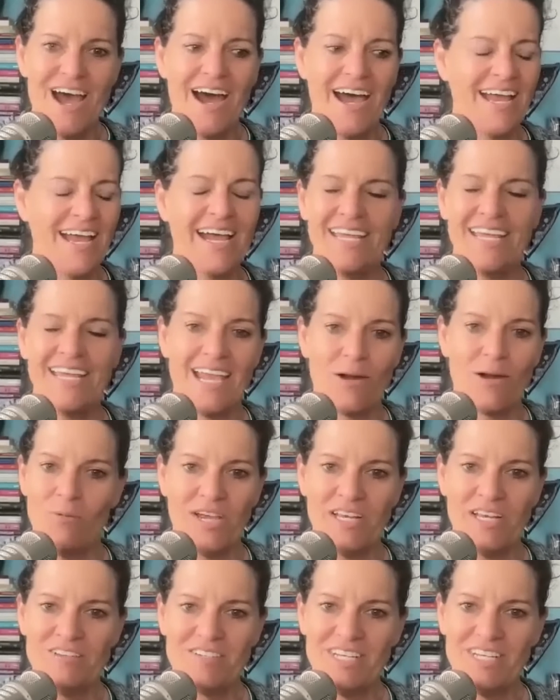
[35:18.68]
I, I
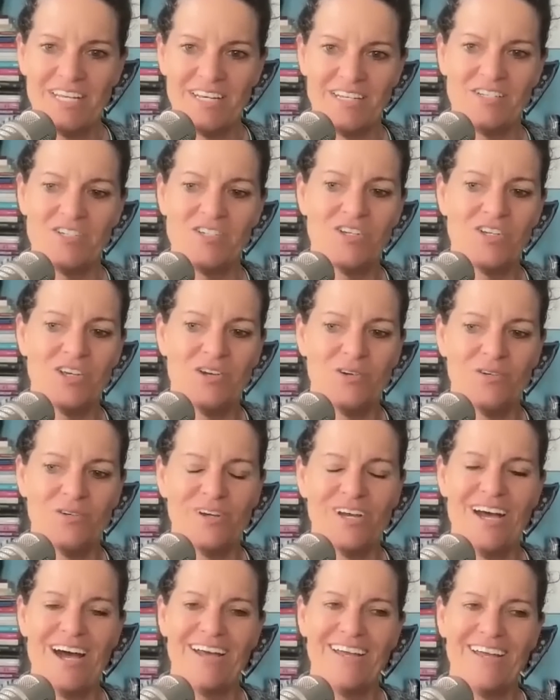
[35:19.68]
can't wait to get it to
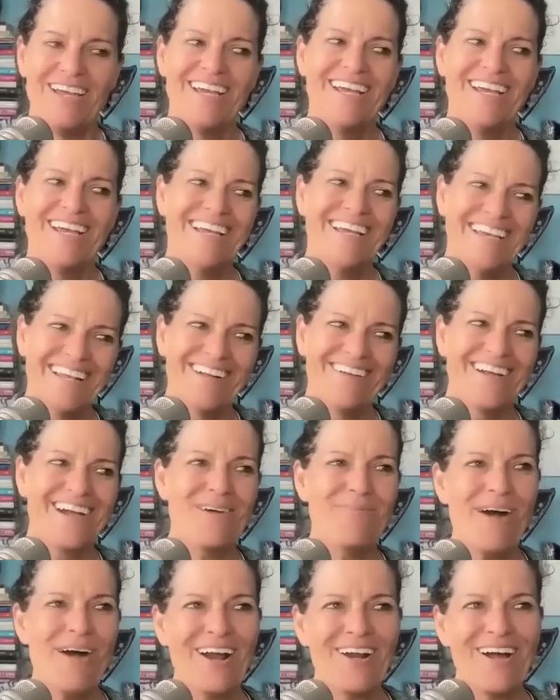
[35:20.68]
you. Uh, it'll
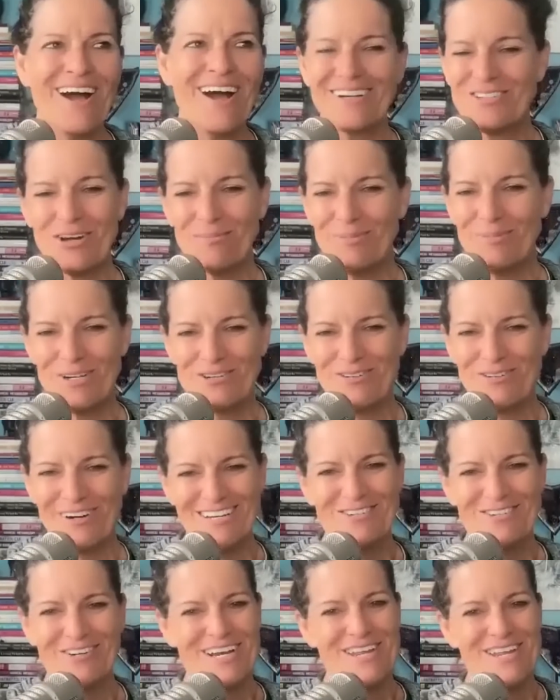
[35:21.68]
come out October
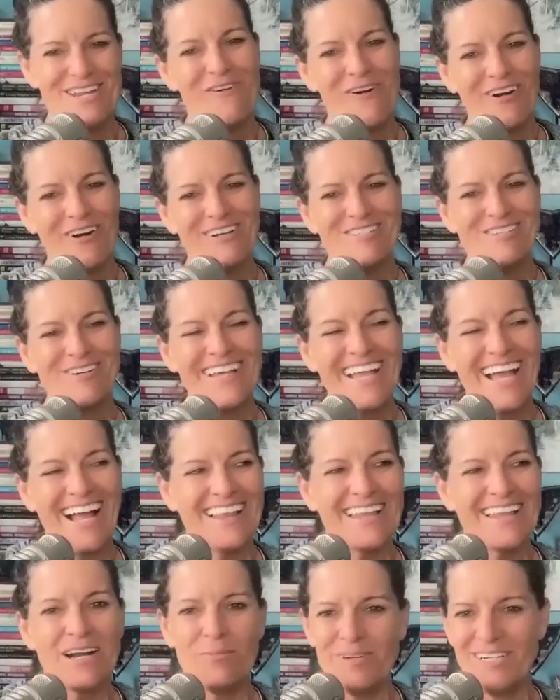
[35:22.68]
2024. So we
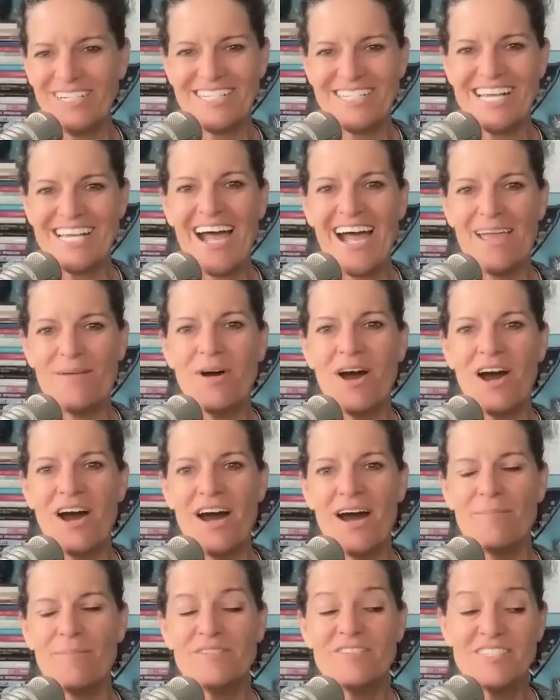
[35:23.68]
got a little bit of time.
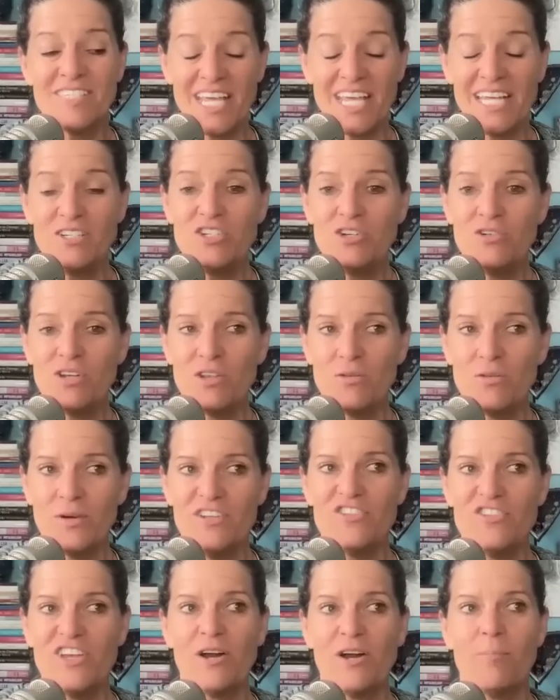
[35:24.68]
Um, stay tuned to the
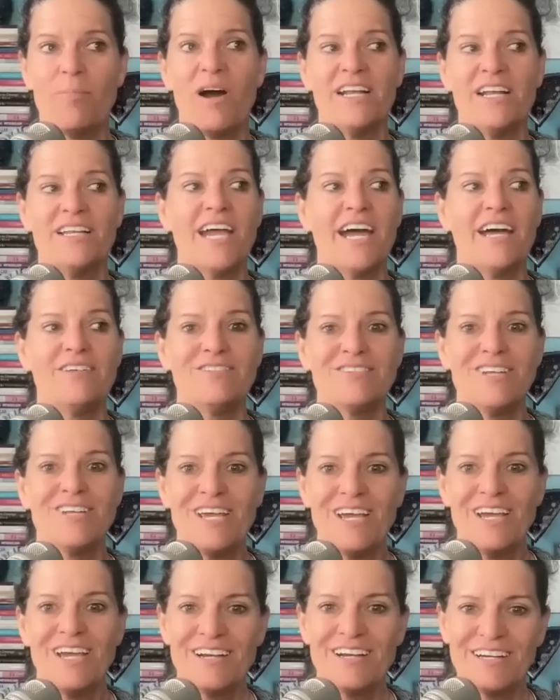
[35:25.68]
Resetter podcast
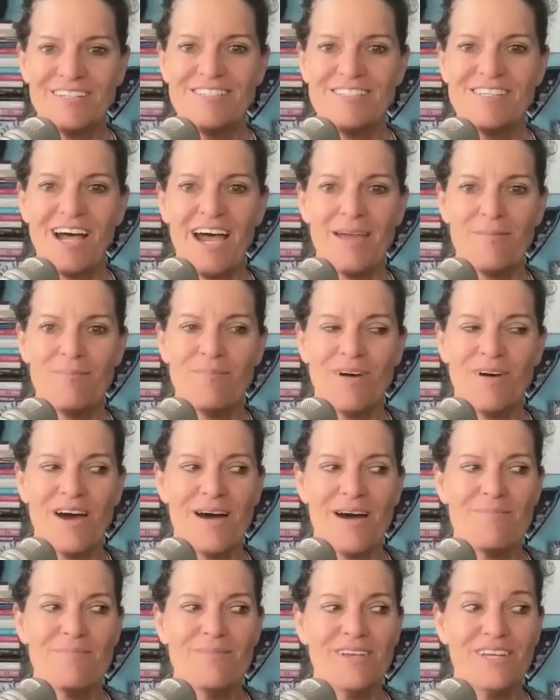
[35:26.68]
because I'm
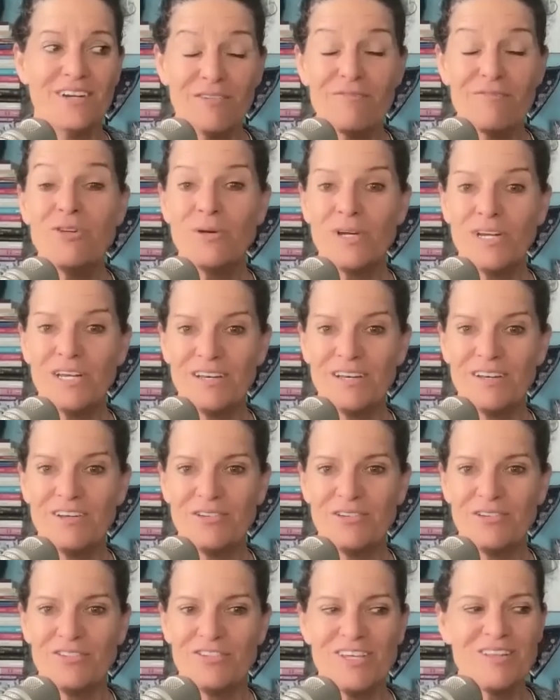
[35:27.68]
um, interviewing.
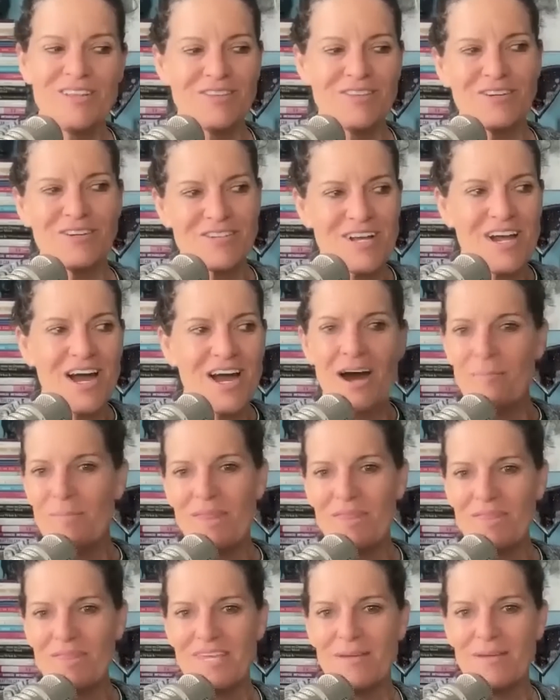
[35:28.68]
You'll see that there's a
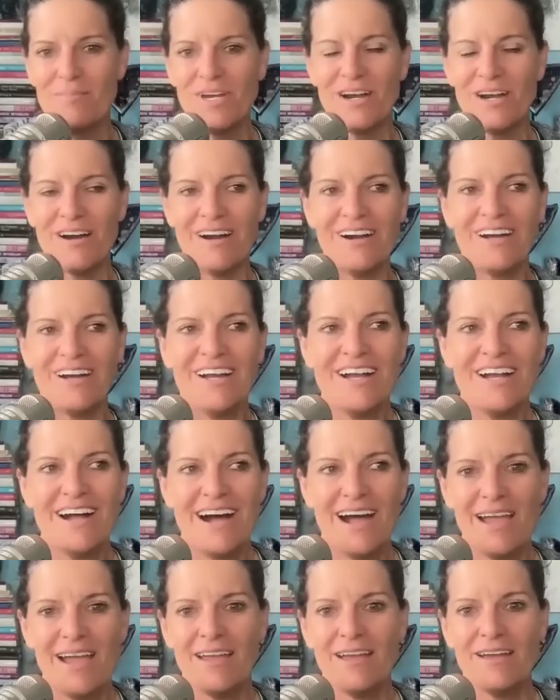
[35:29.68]
common theme here.
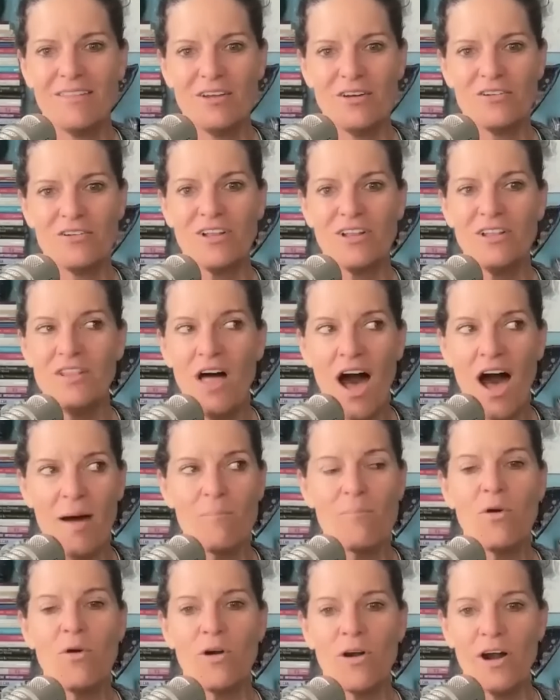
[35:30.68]
I, there's a
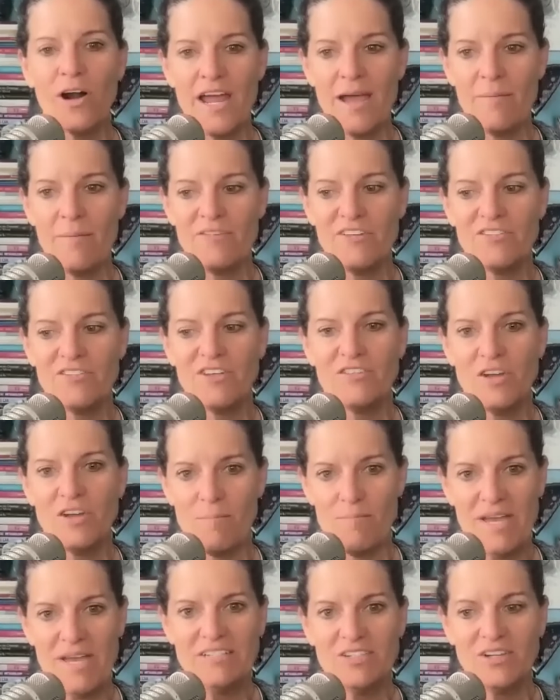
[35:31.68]
lot more emphasis
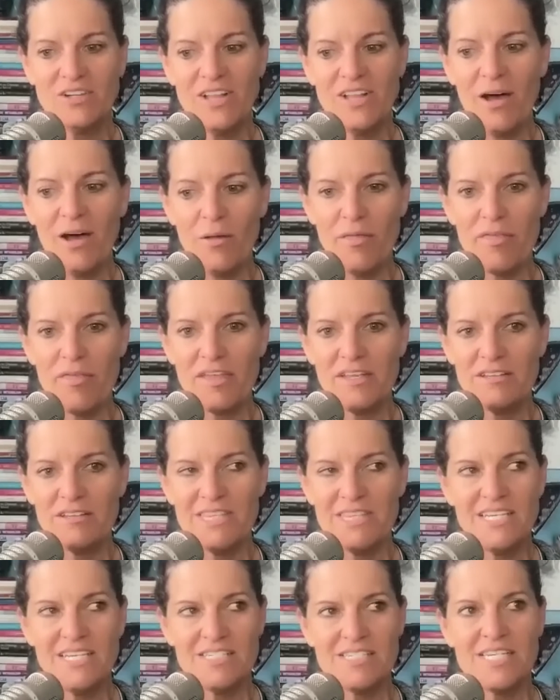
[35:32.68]
on mental health uh,
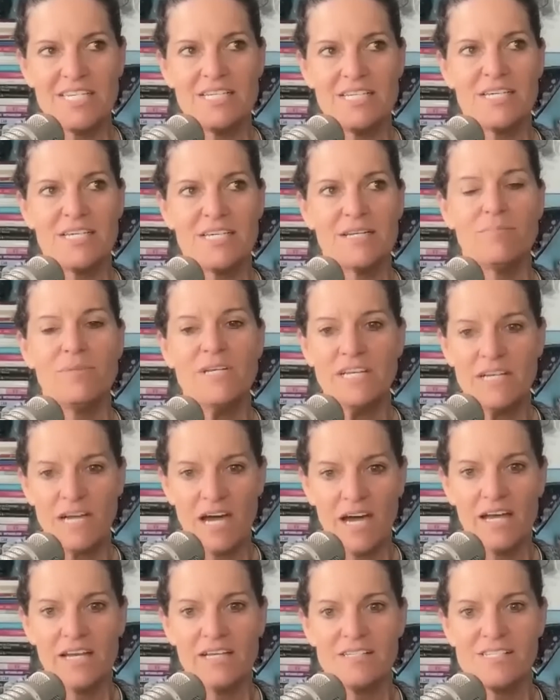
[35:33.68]
this season
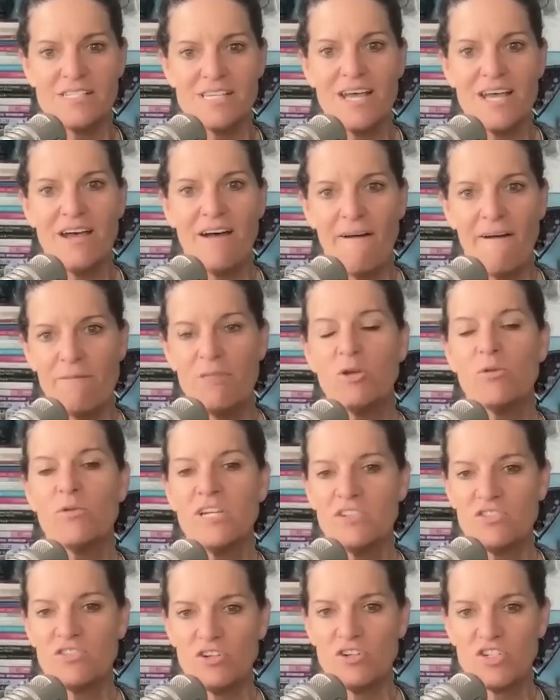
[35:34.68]
because of the
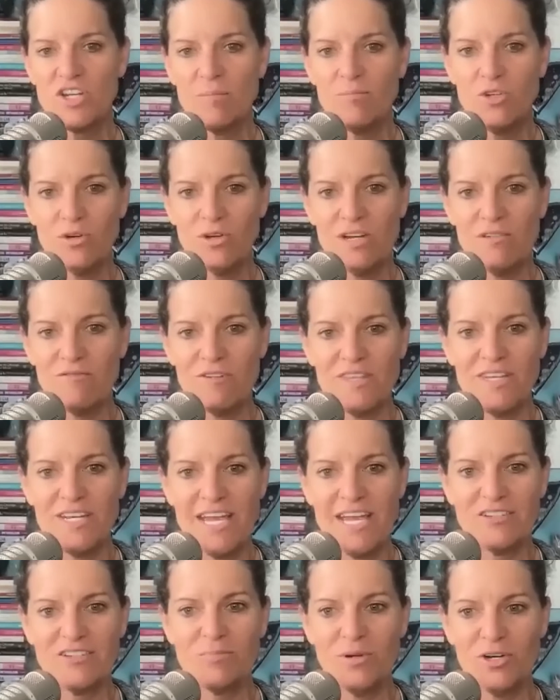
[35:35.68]
research I'm doing for the
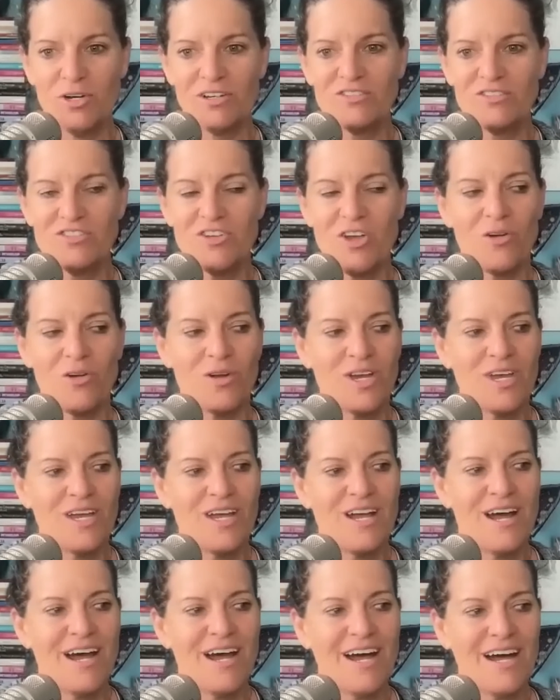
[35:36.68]
next book. So
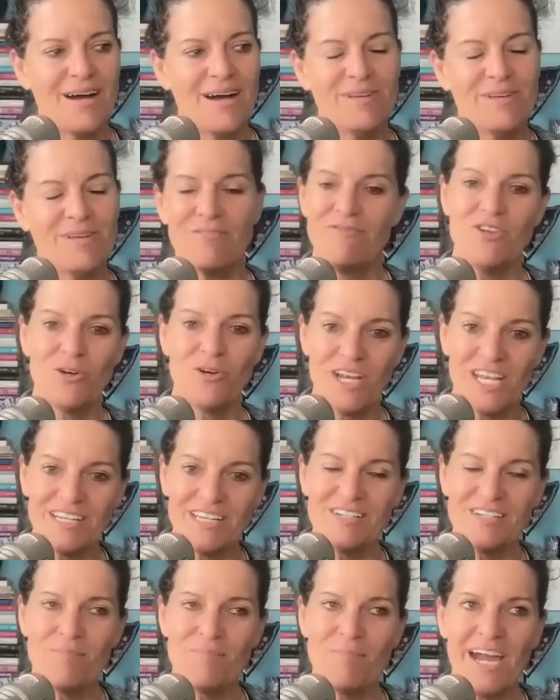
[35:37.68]
um, if you're
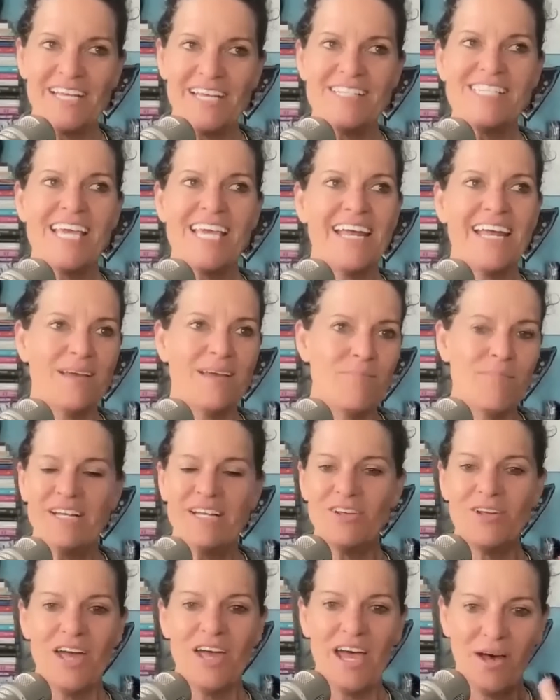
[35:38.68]
into mindset and
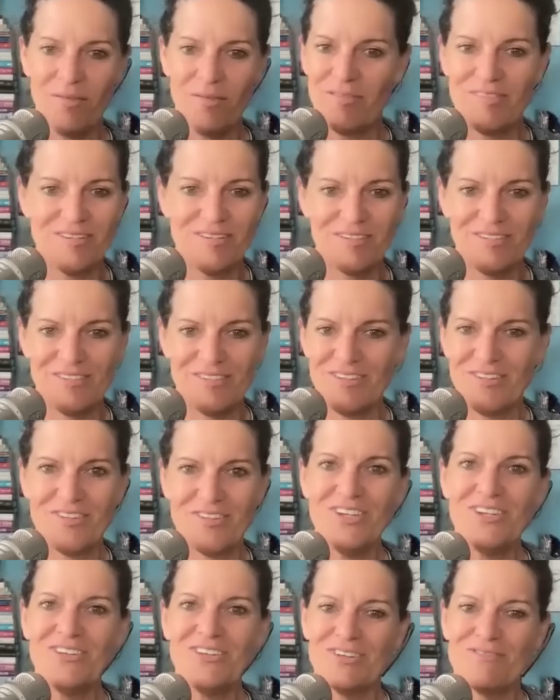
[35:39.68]
mental health, this is the
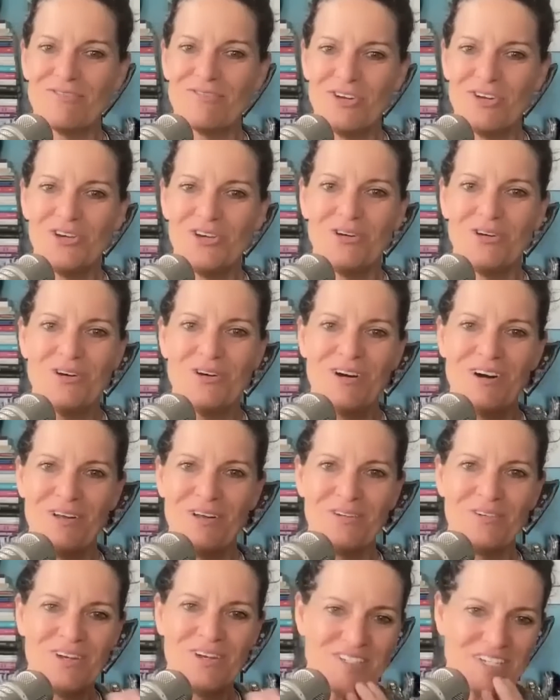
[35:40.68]
season for you
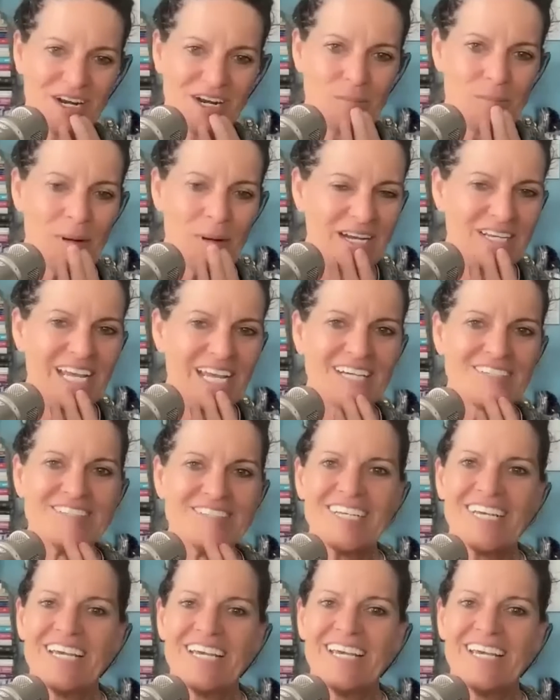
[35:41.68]
on the Resetter podcast.